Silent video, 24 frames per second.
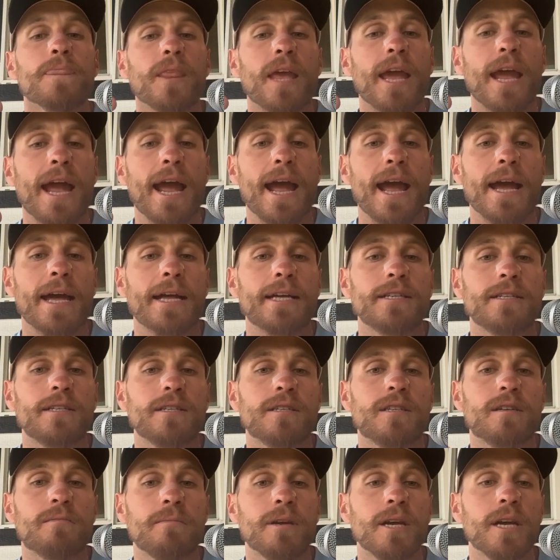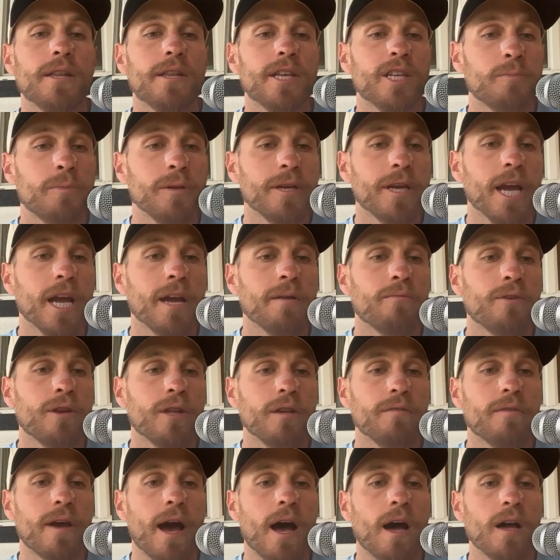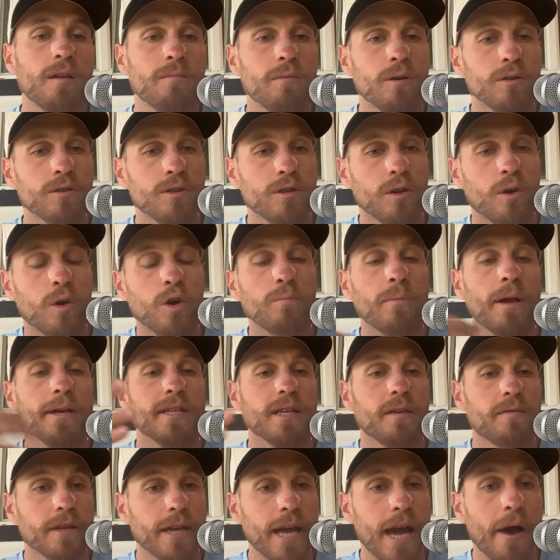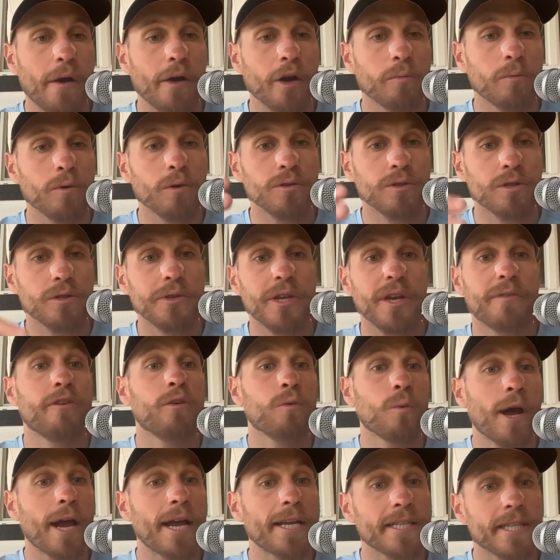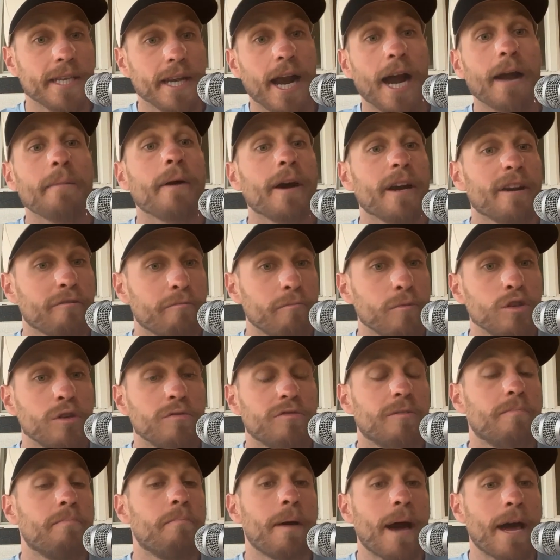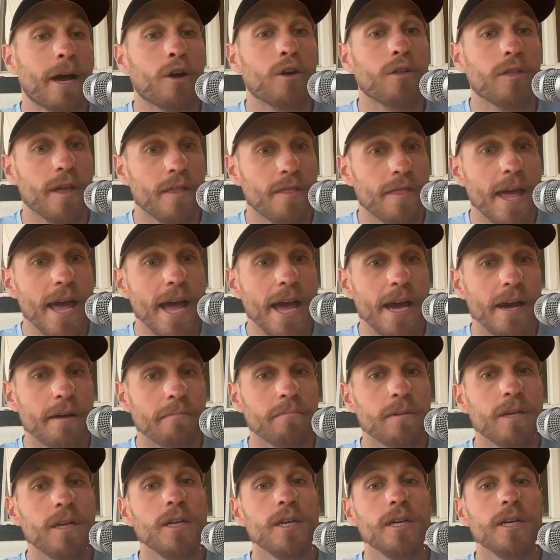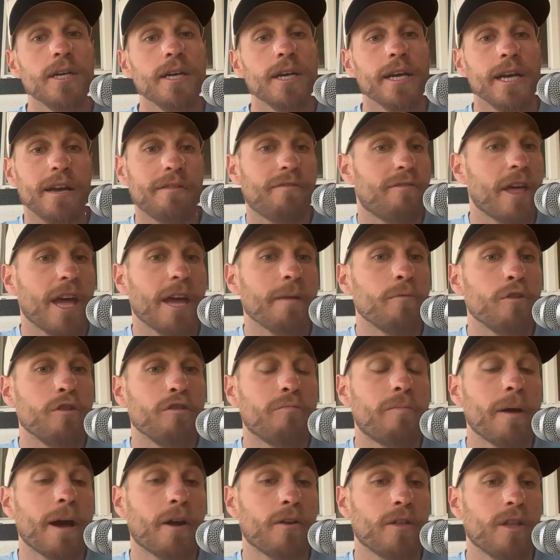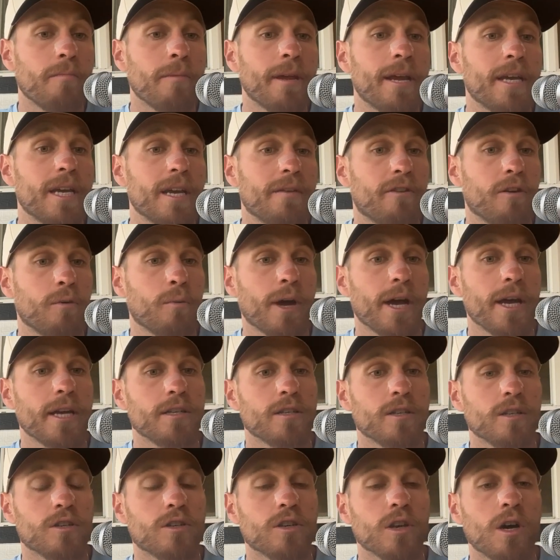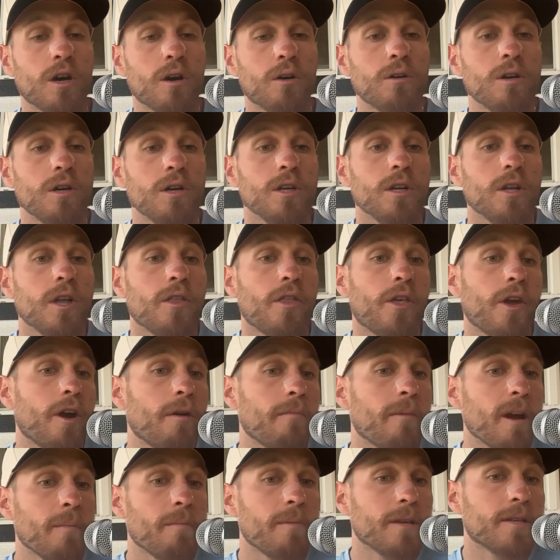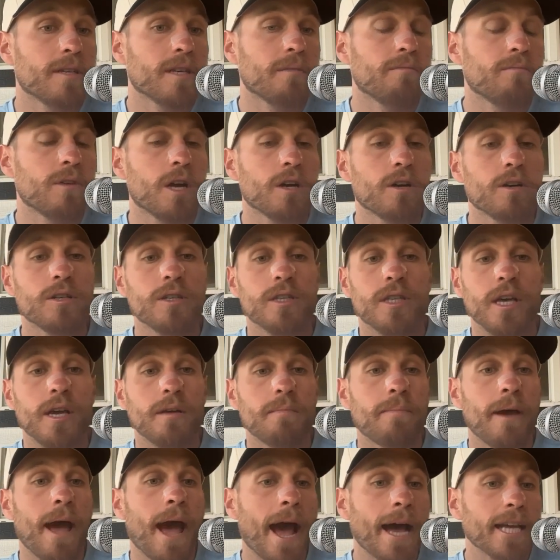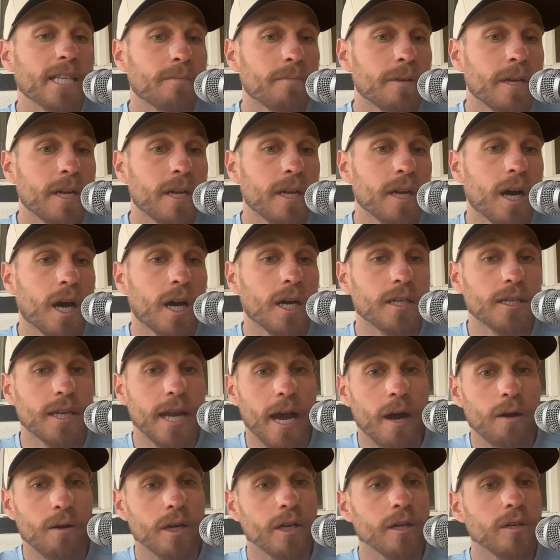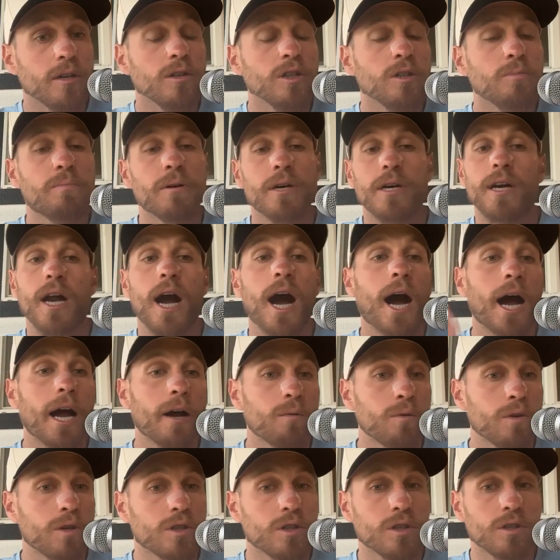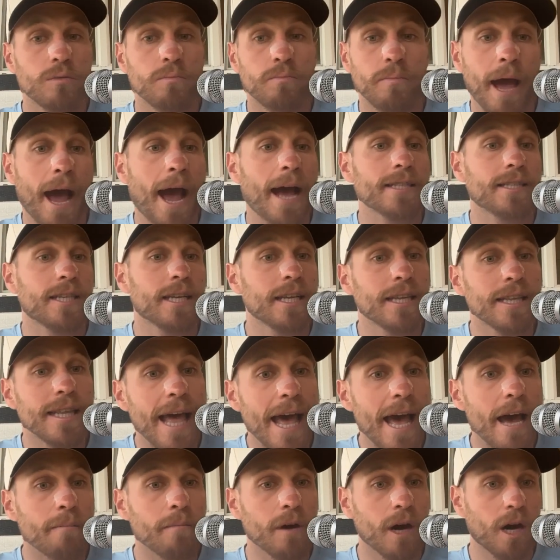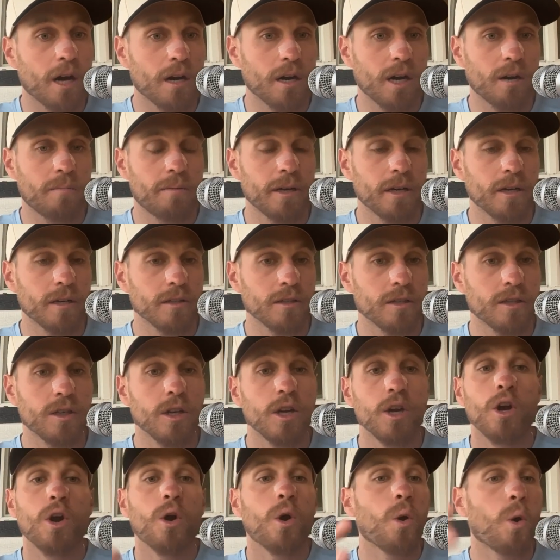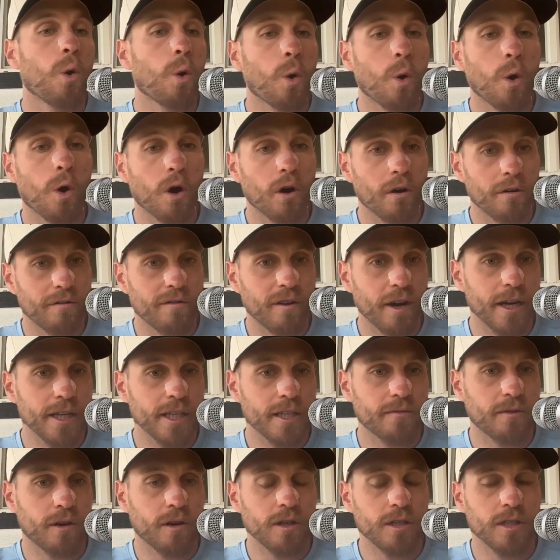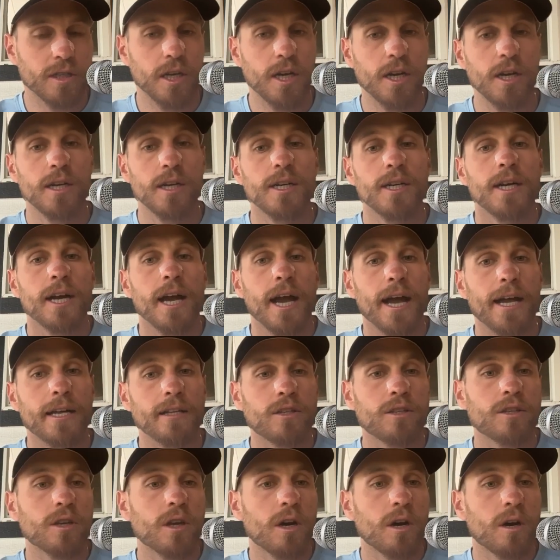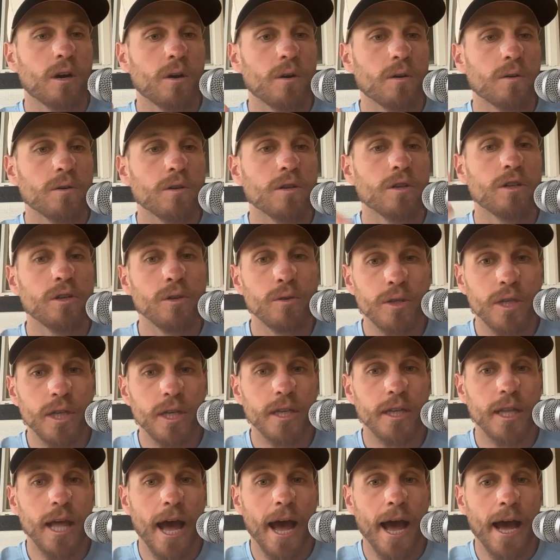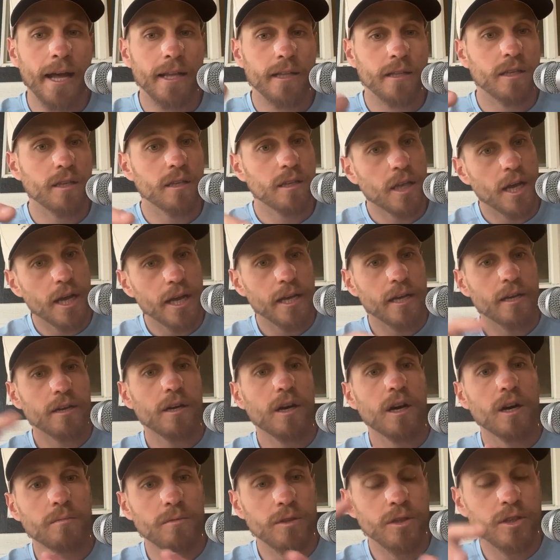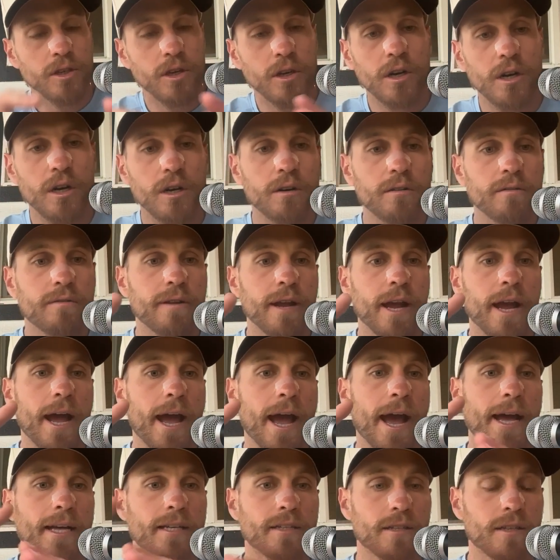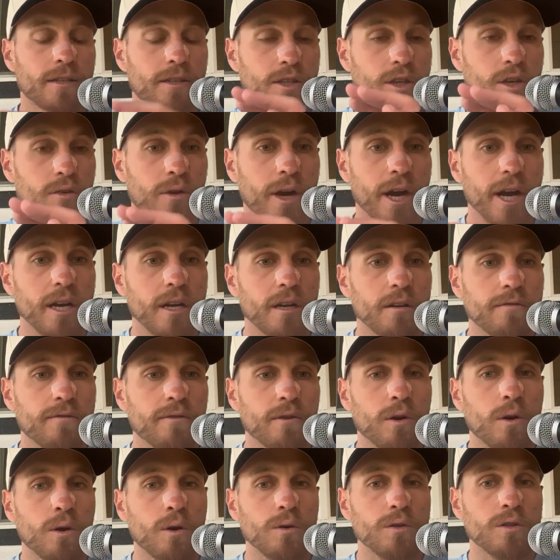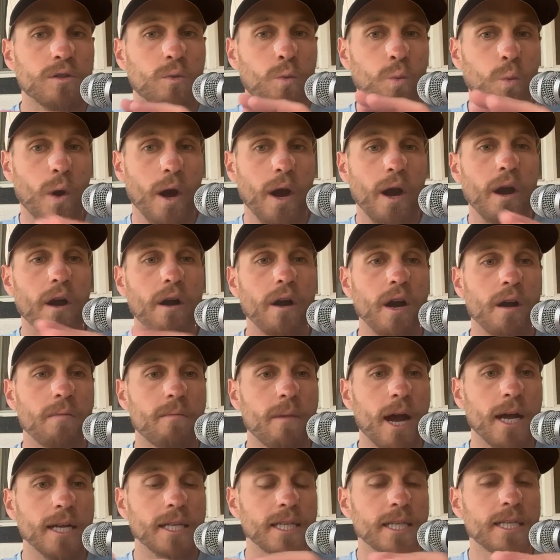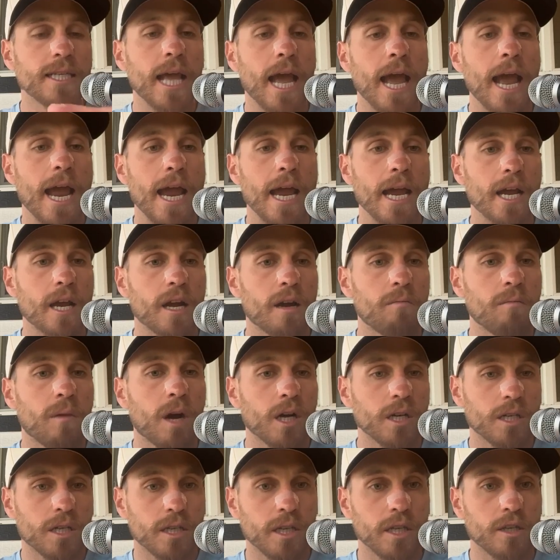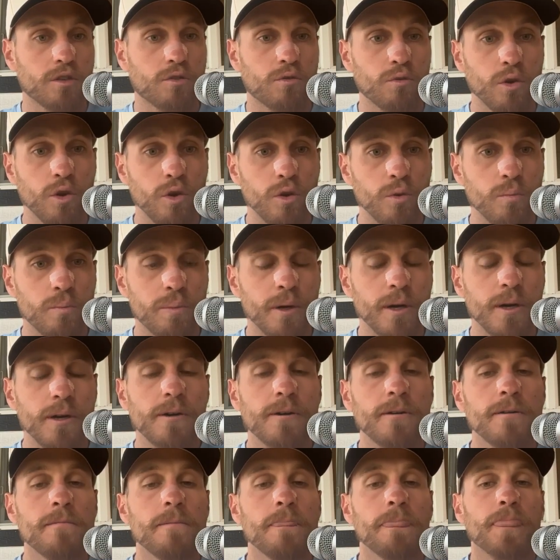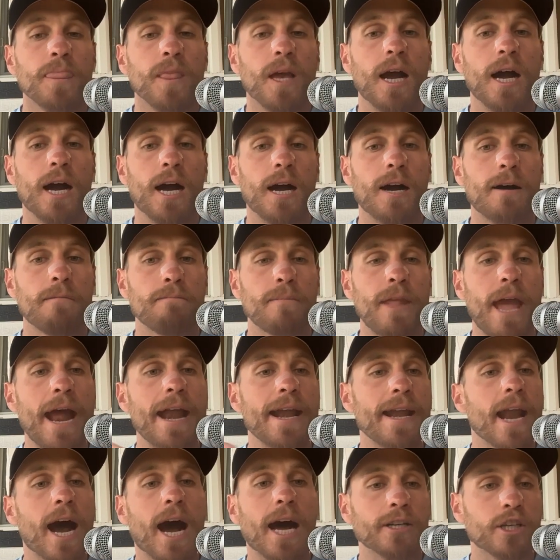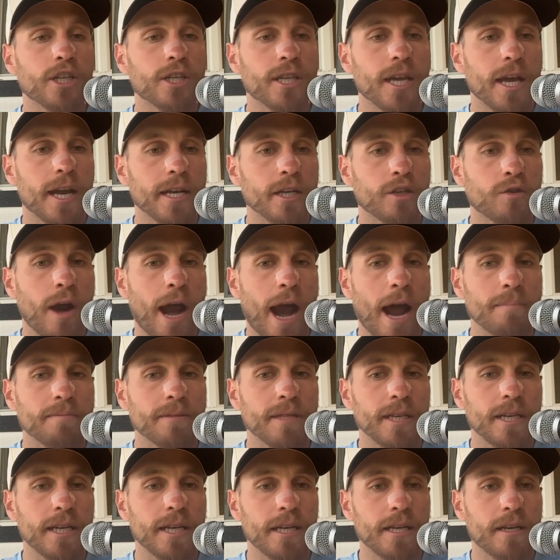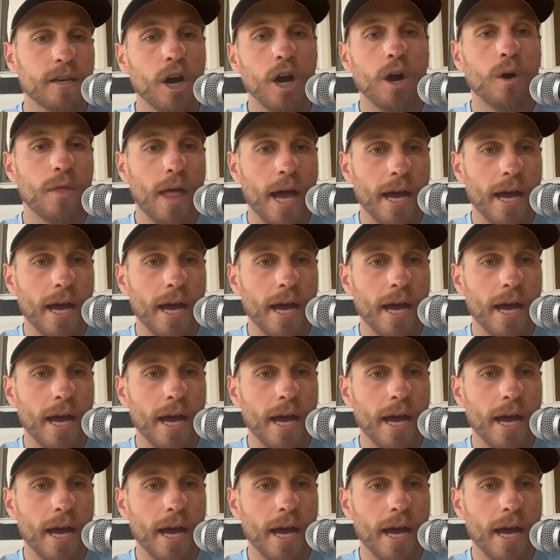And to me, this became really valuable to hold myself accountable to different ways that I might have moved better than them if they move better than me in different ways. So there might be some runners that pass me on downhills, but I was passing them on uphills or vice versa. And so using that to like observe as the terrain unfolds, where am I staying amongst this group? And not just getting trapped in, oh, that